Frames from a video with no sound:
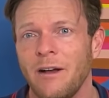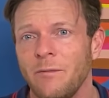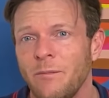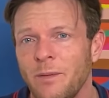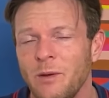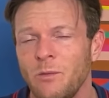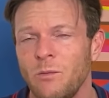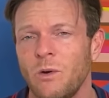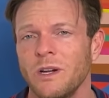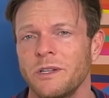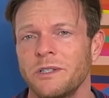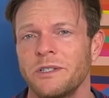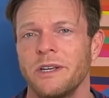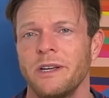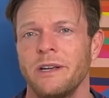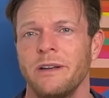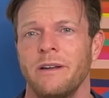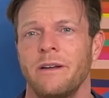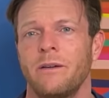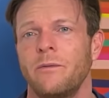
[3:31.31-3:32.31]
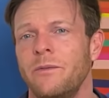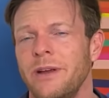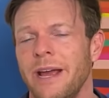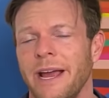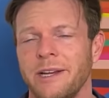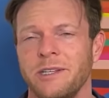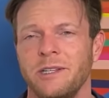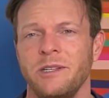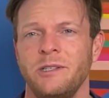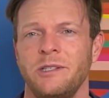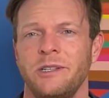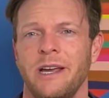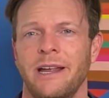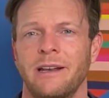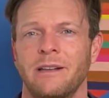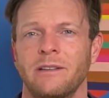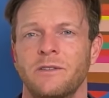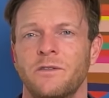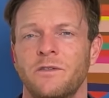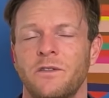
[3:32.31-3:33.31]
I've been watching reaction
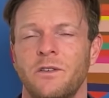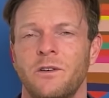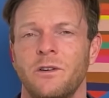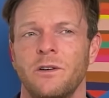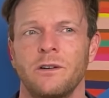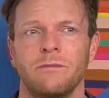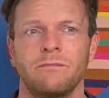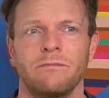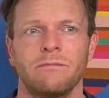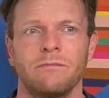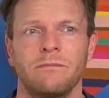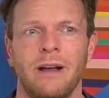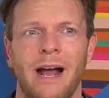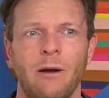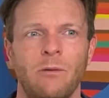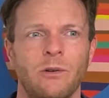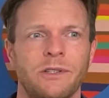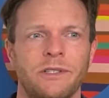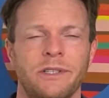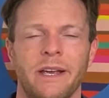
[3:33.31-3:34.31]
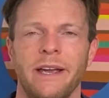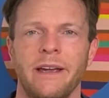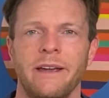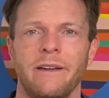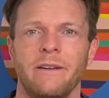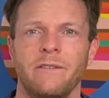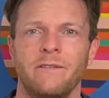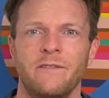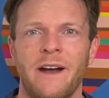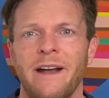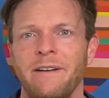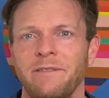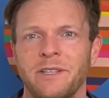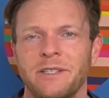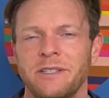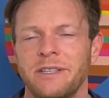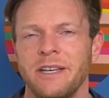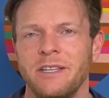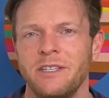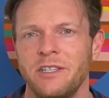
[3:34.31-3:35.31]
channels for, I would say, 5 to
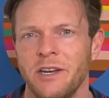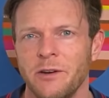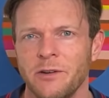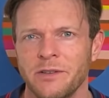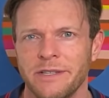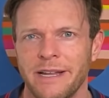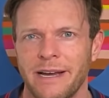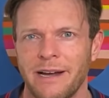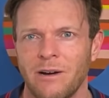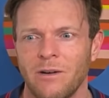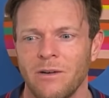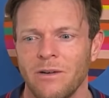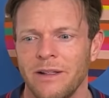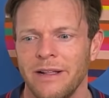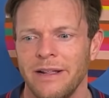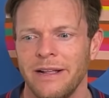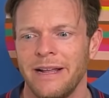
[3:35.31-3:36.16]
6 years now.